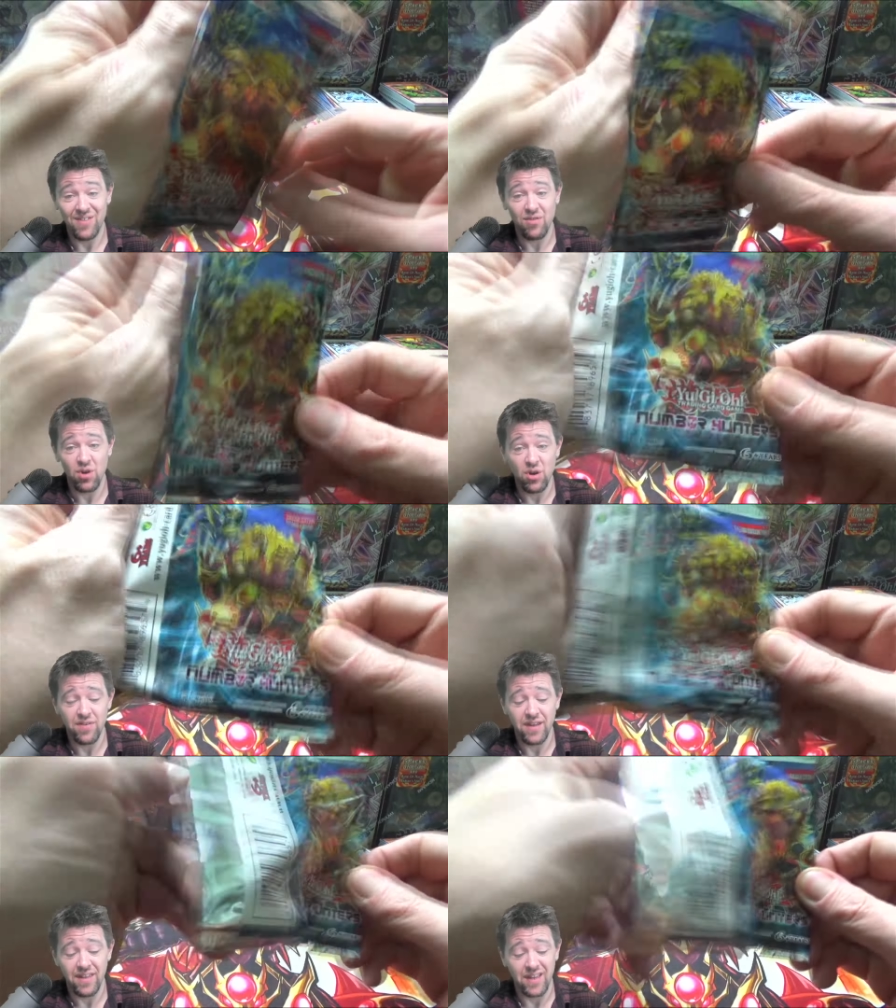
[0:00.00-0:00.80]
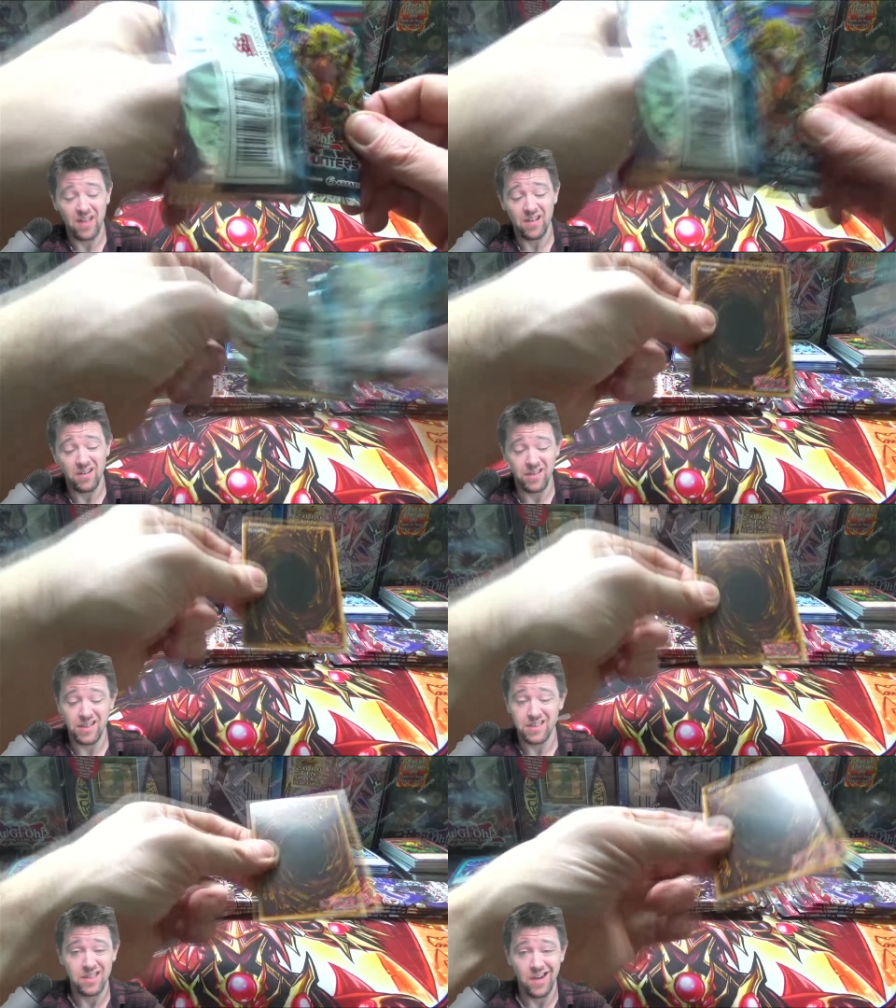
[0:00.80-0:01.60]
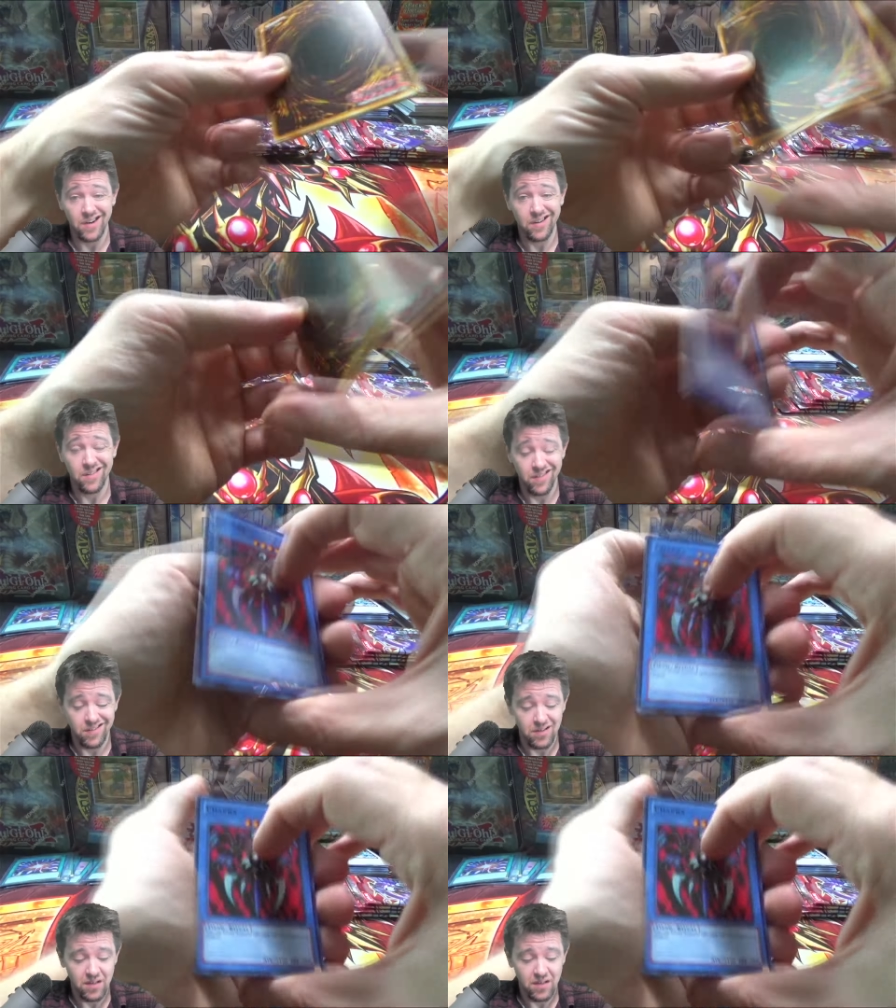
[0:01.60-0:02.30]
never heard of it, then clearly it's not good.